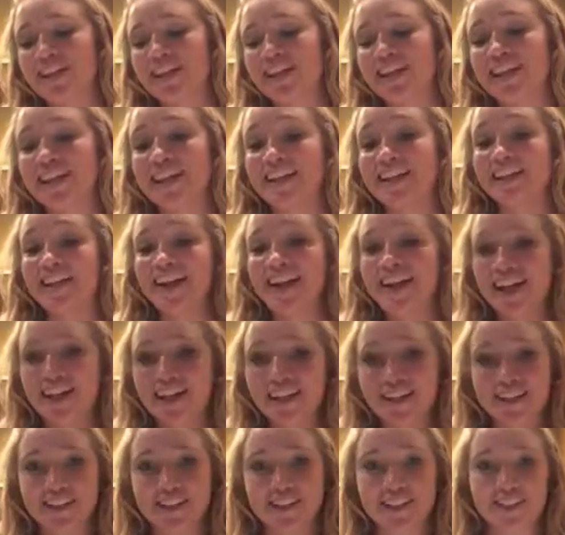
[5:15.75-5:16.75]
And
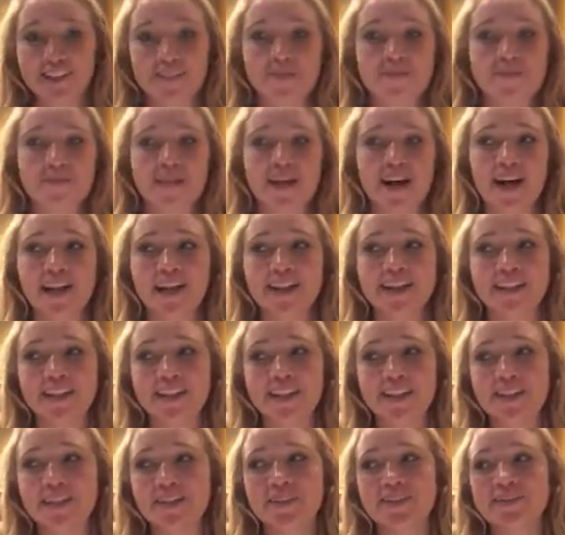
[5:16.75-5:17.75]
actually, my
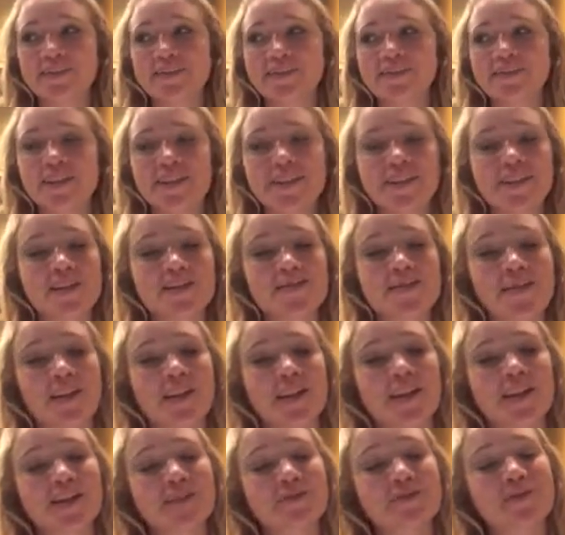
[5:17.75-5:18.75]
team and
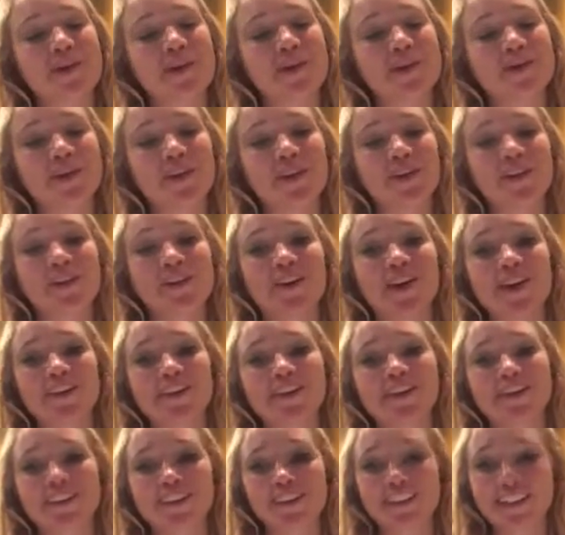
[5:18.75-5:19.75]
I's project
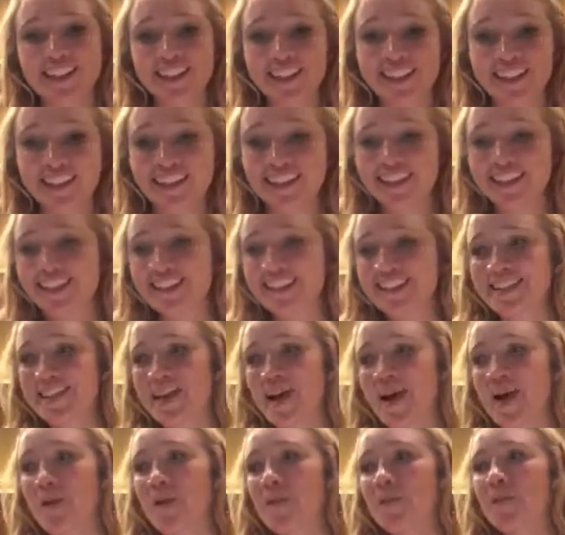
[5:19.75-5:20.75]
got deleted,
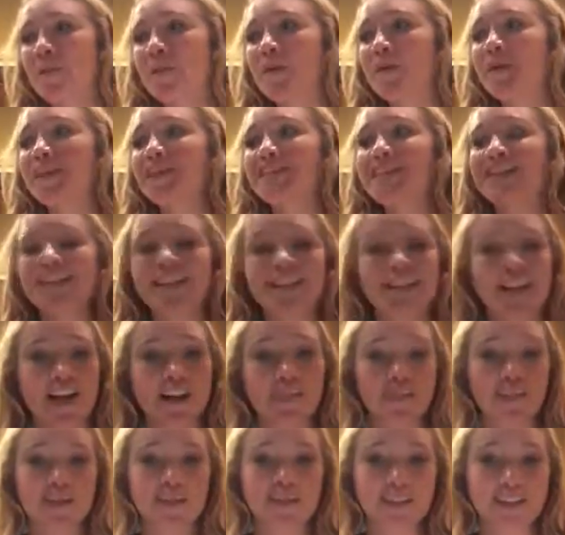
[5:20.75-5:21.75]
so we didn't
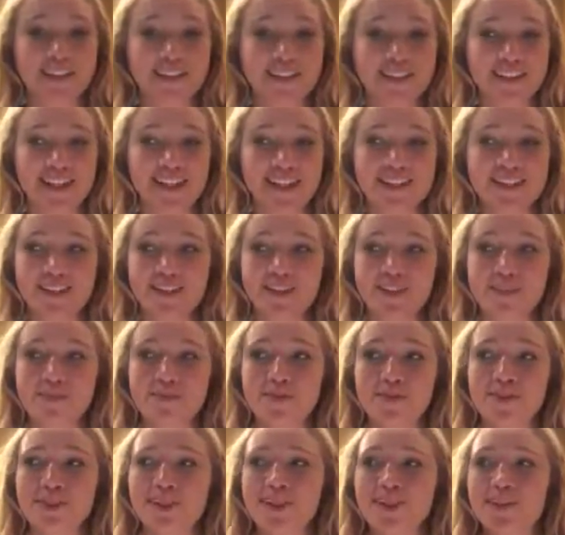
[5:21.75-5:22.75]
have our presentation to
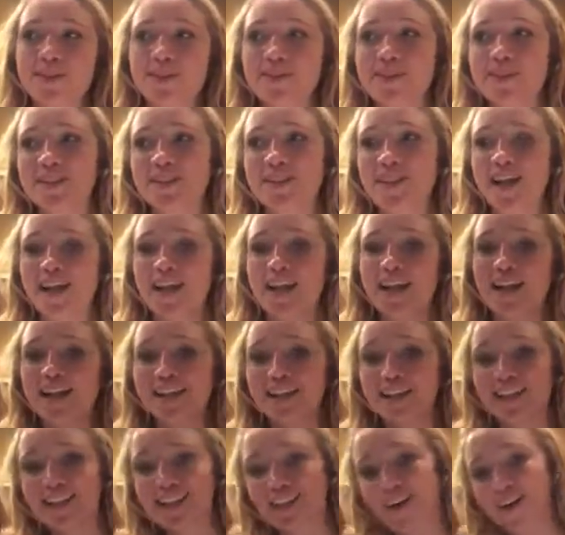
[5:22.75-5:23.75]
present. So we just kind of had
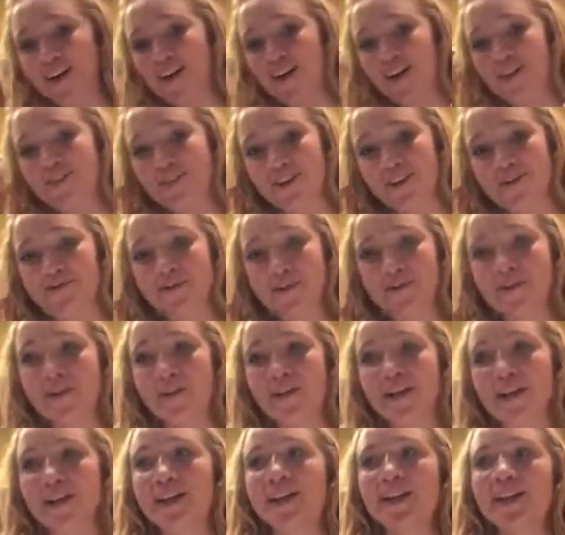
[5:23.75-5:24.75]
to like go off our
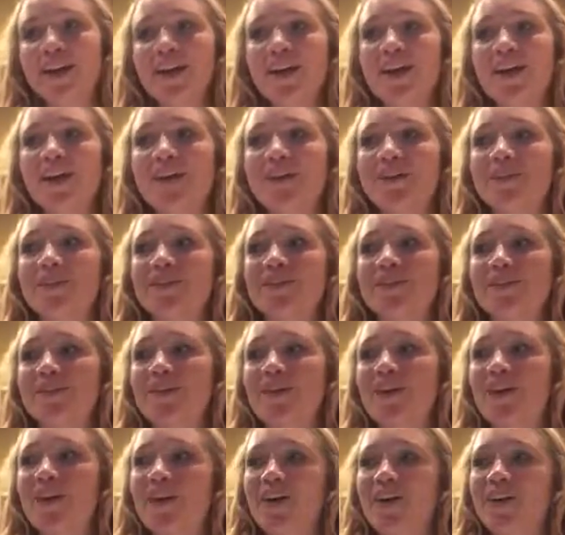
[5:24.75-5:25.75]
memory, which was
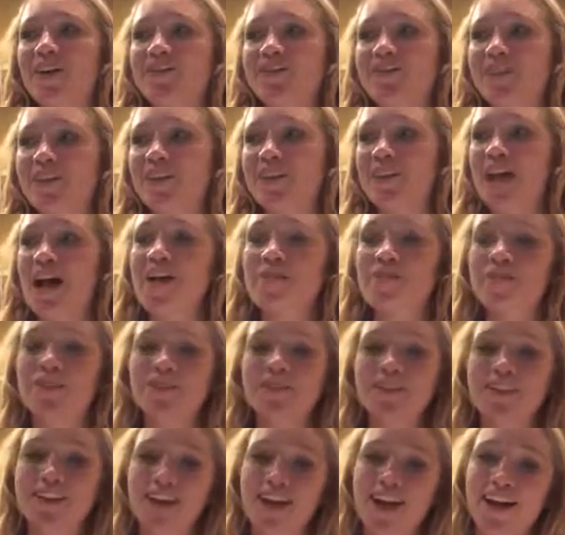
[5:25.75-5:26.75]
hard, but I
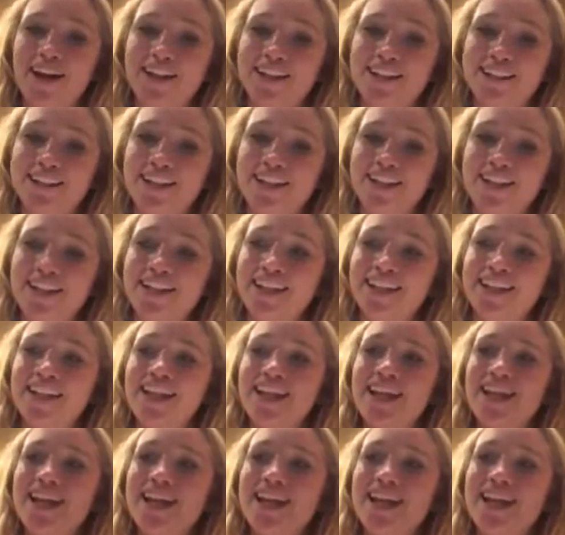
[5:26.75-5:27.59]
mean, we got it done.